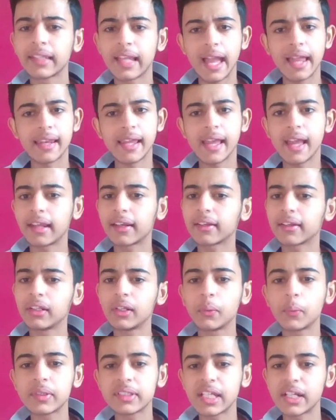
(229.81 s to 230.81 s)
And here
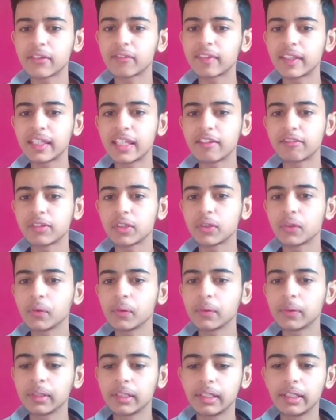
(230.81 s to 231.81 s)
lower side of the leaf, you
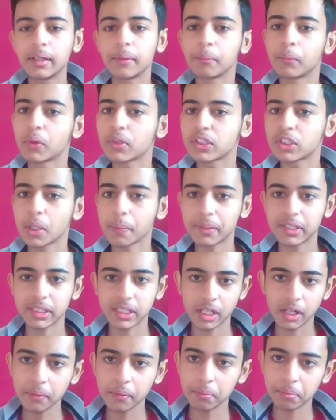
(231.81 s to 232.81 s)
know, more
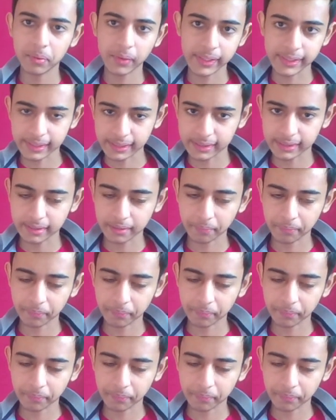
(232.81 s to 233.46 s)
stomata are present